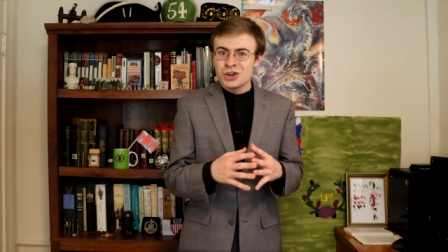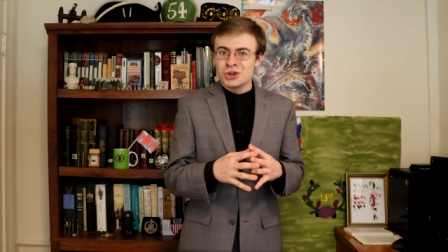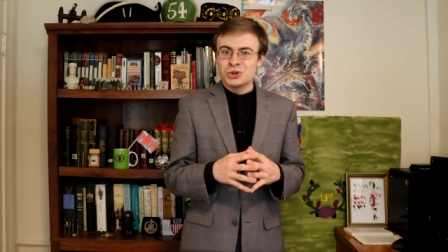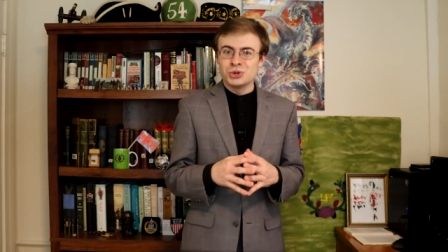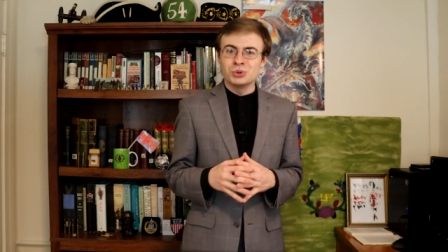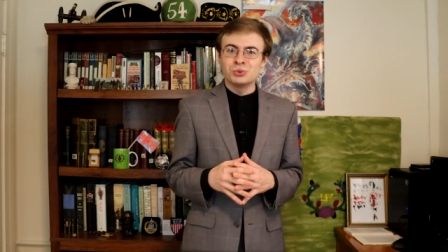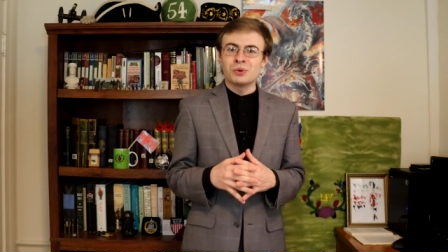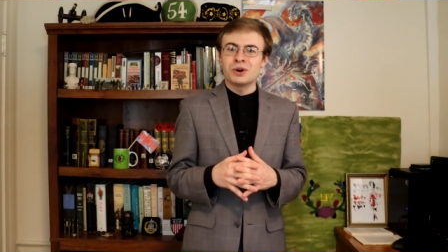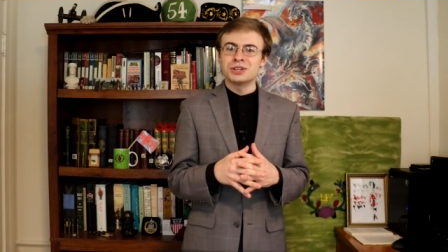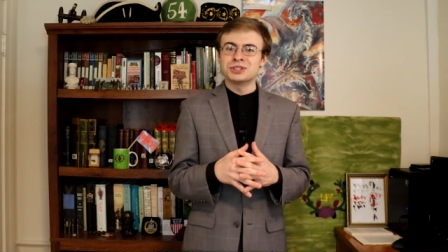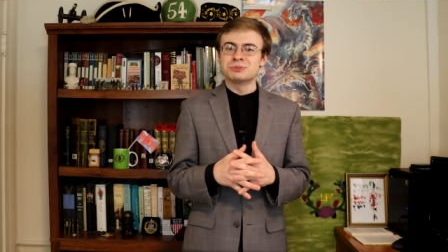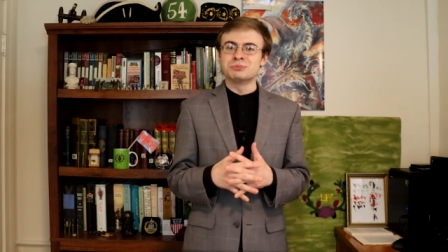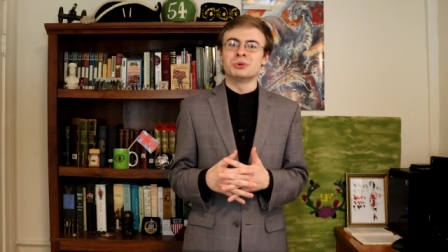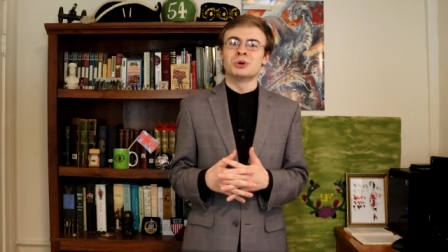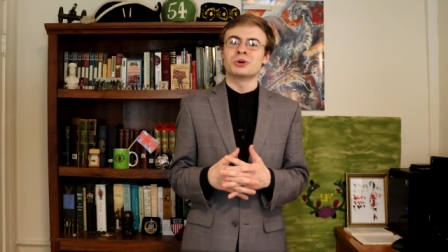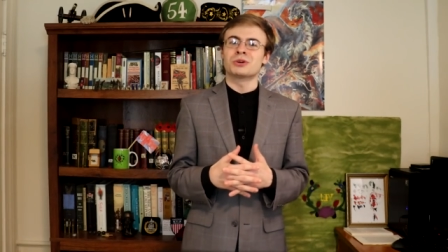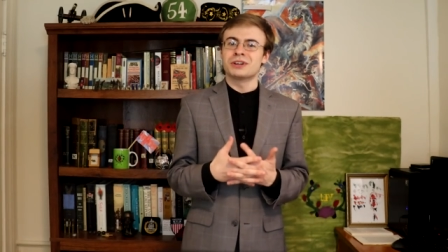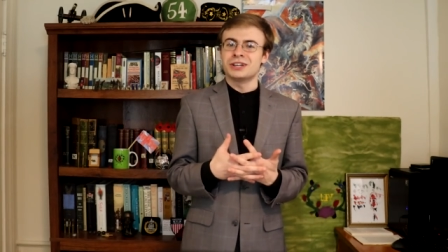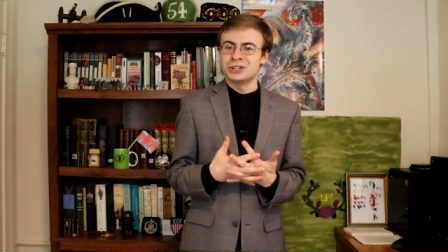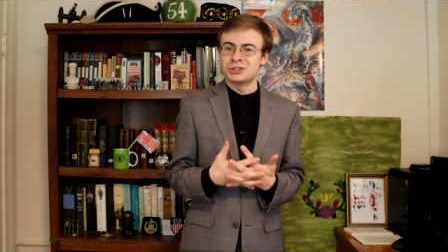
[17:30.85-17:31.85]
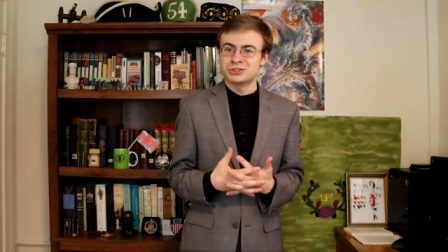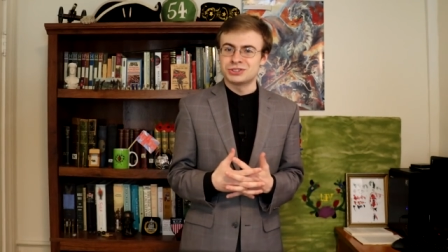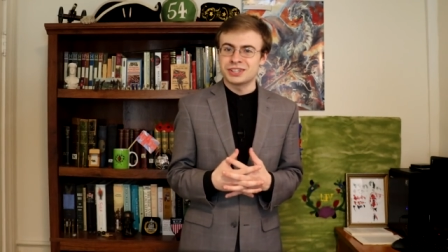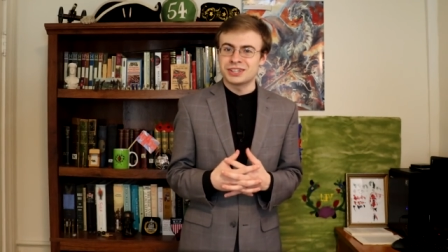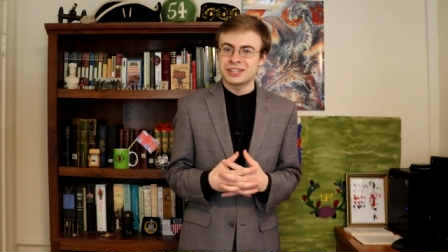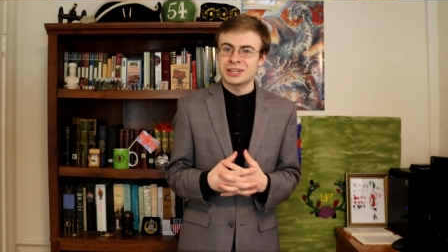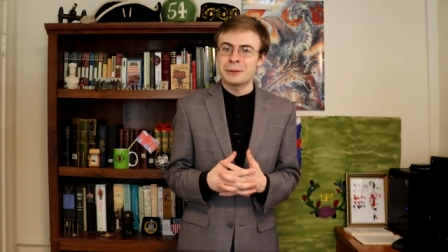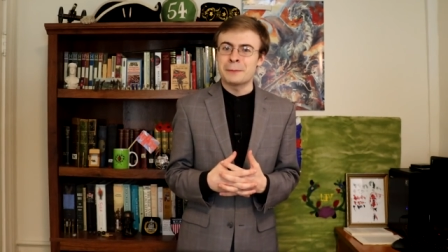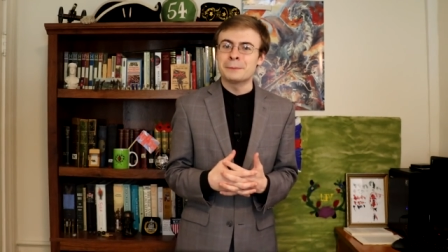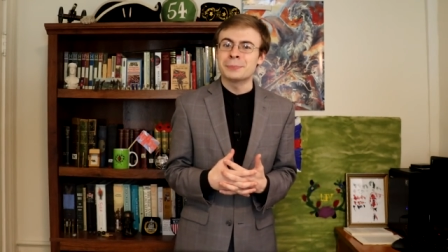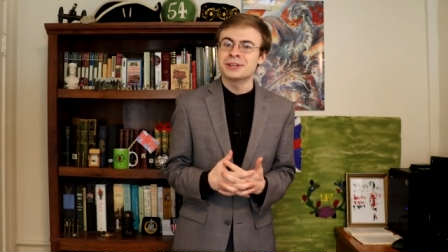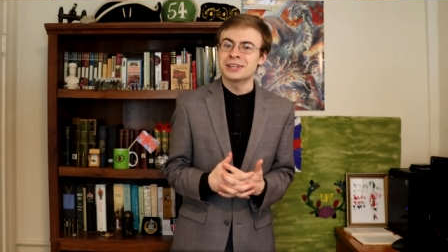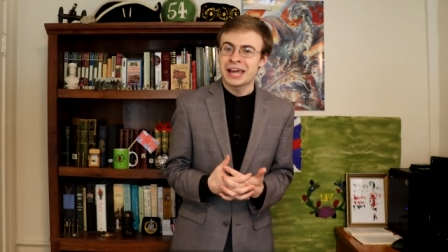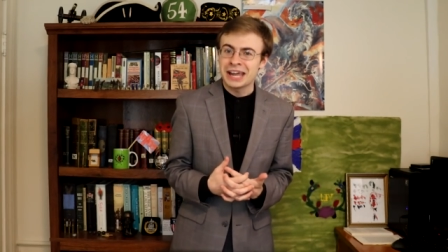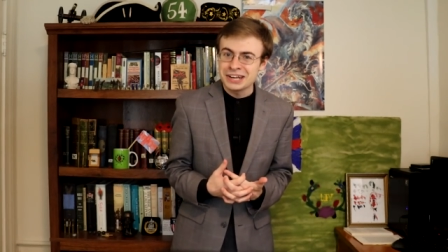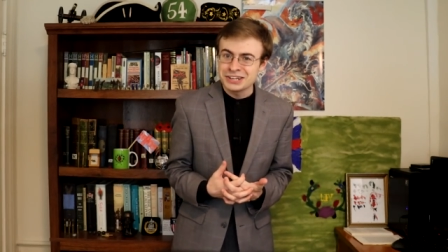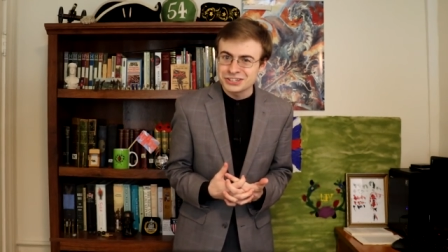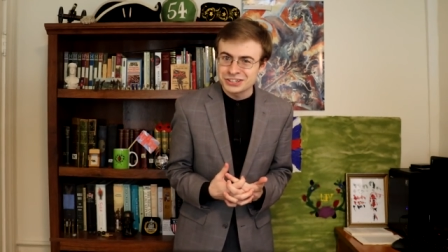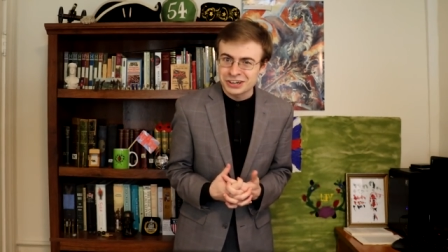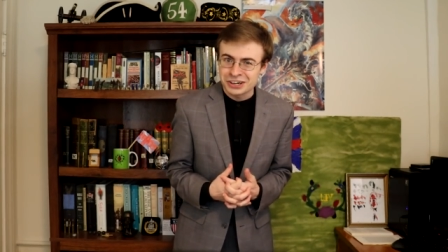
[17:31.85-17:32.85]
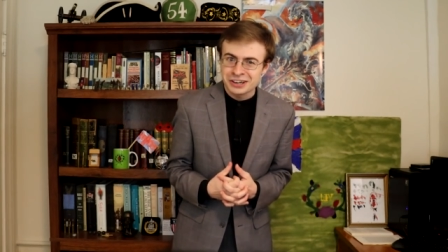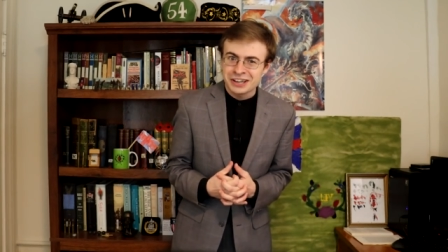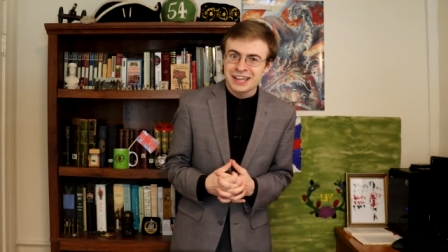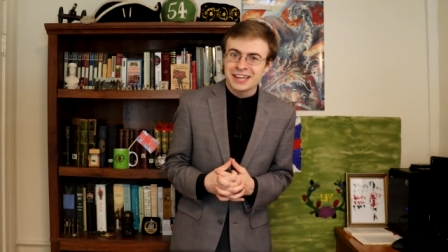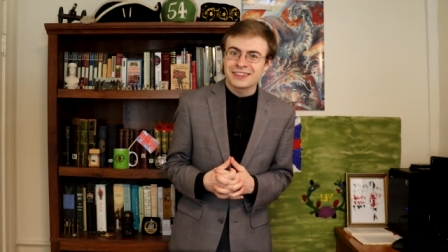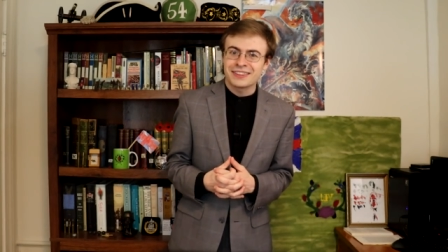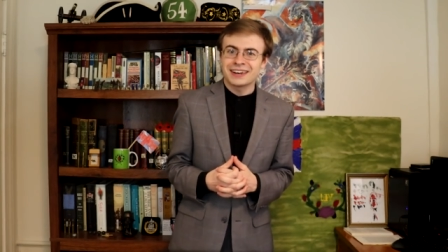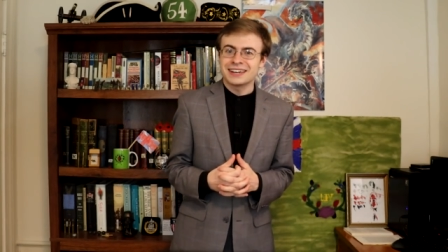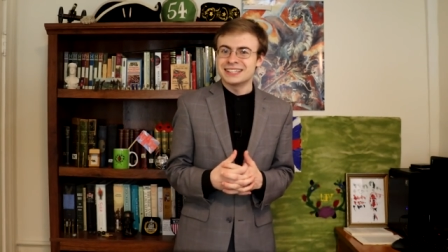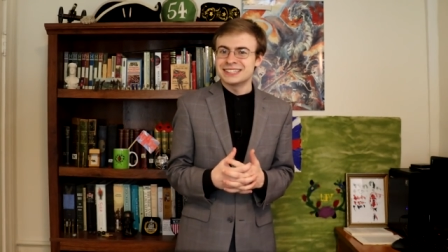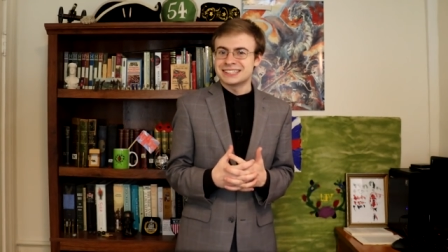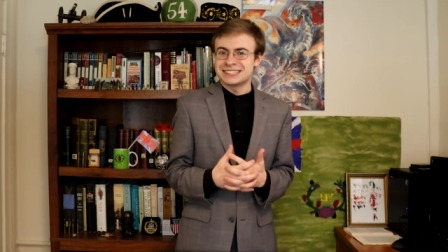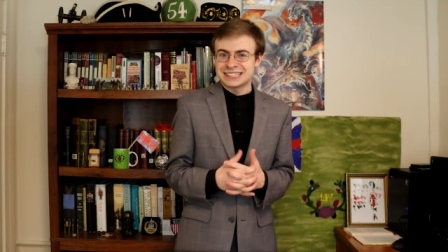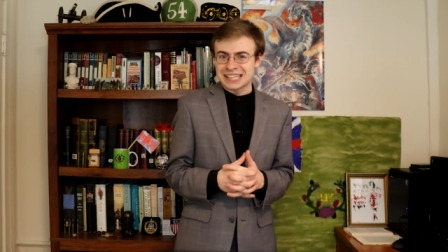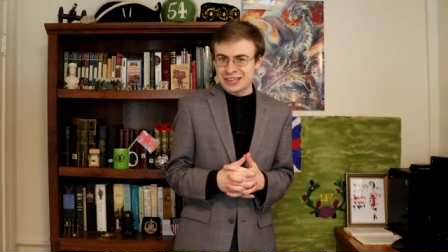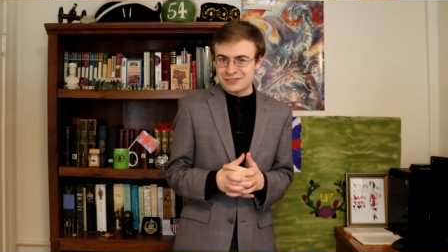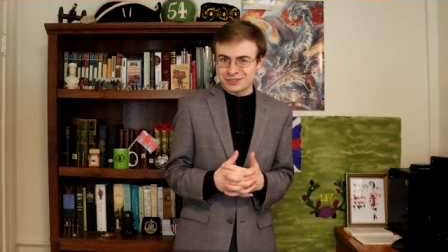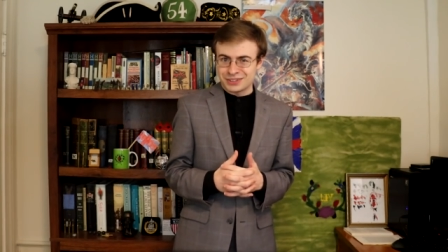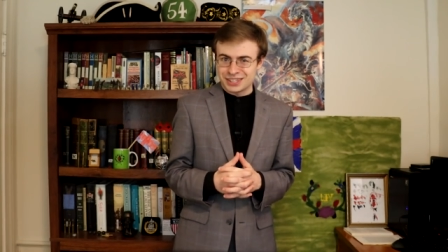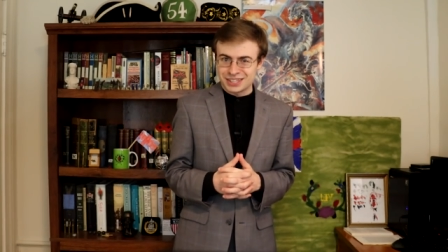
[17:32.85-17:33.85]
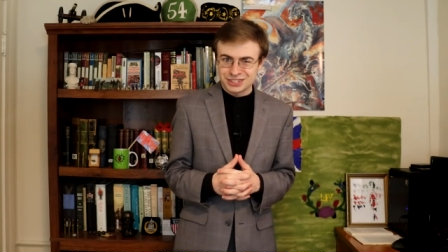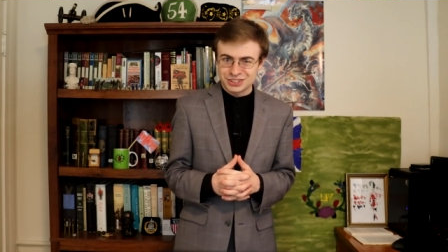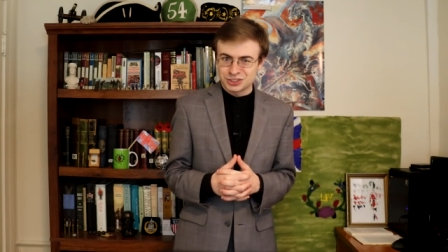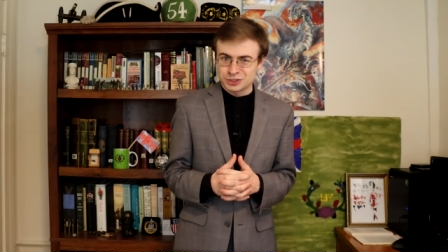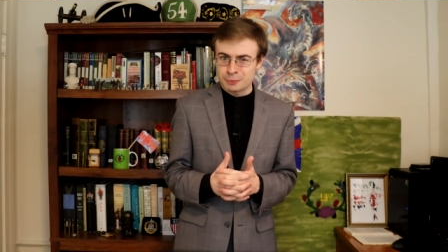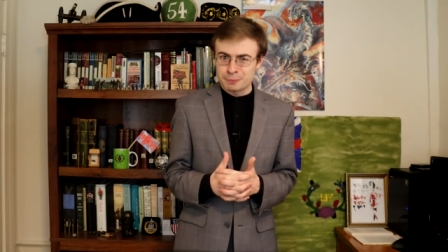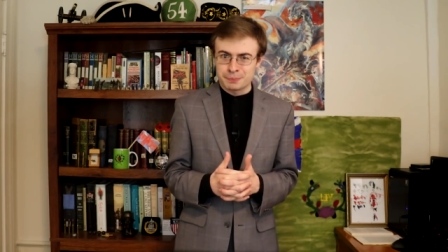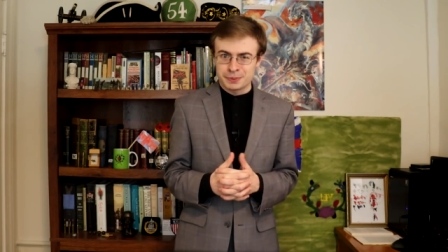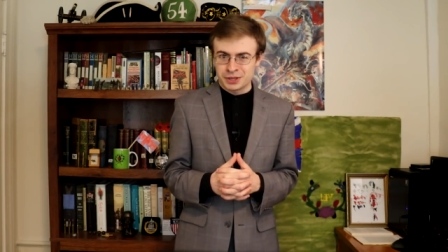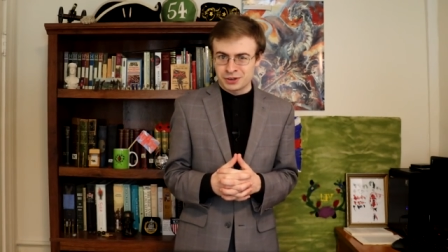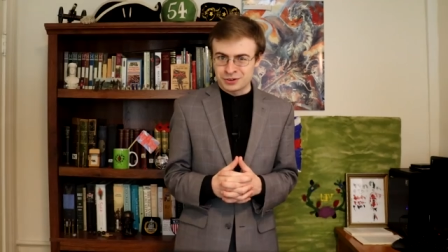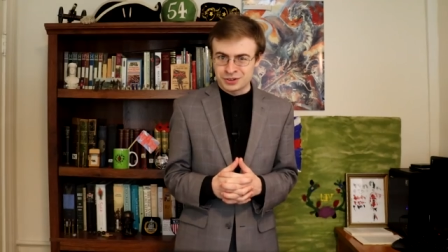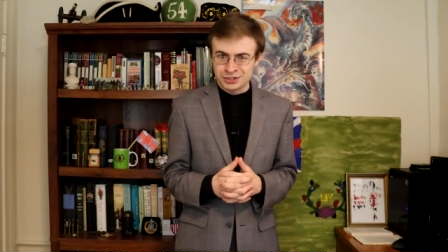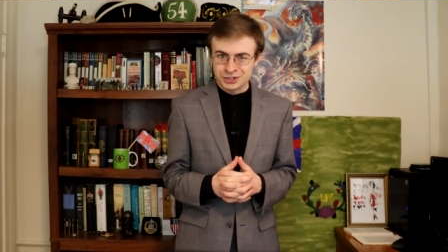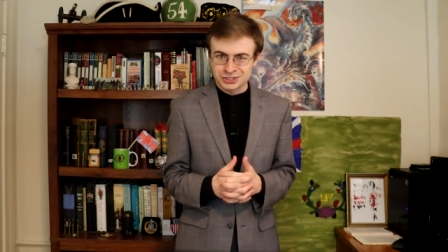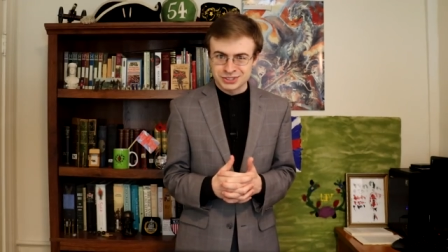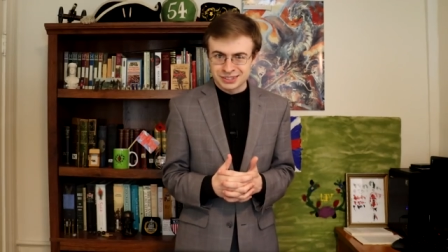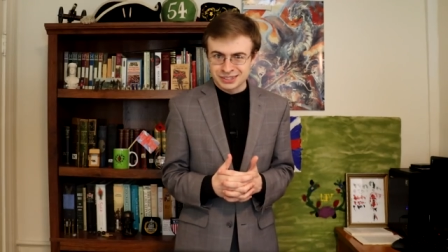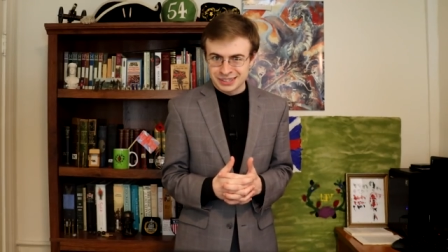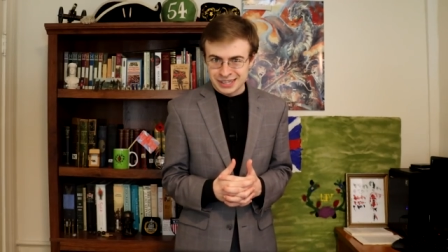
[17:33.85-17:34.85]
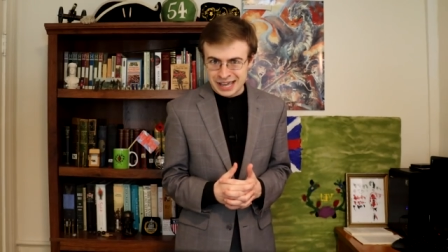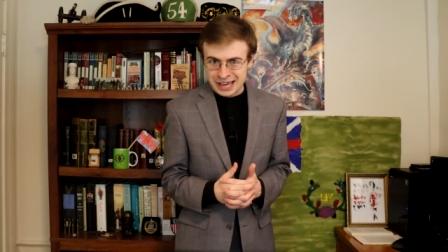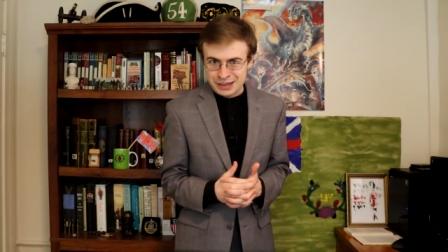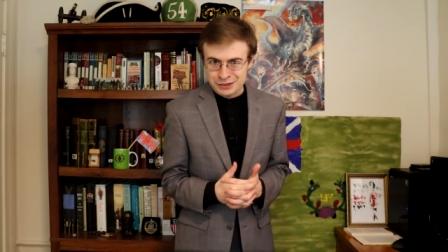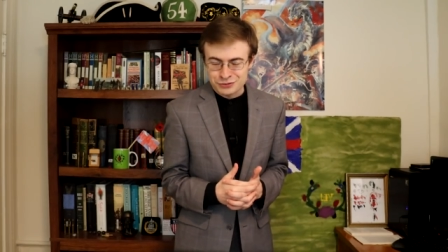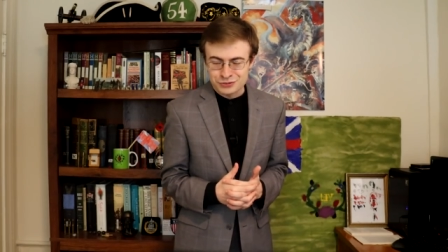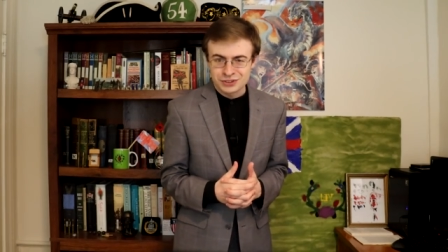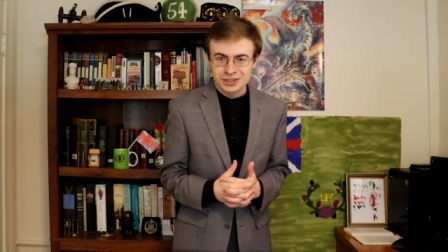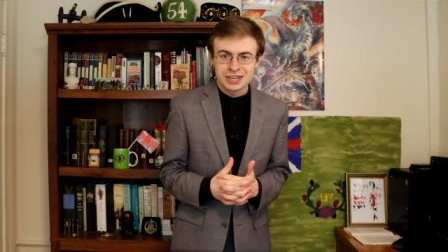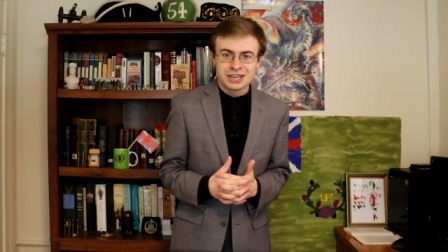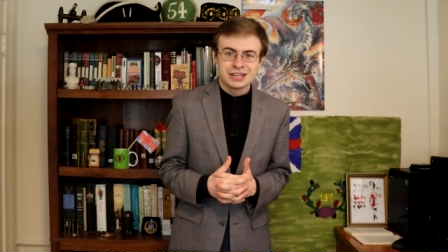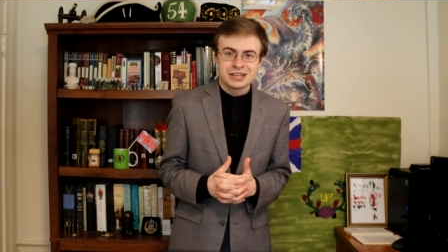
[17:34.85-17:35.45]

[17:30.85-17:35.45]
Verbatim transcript: who was more interested in plunder than in saving his superior's life.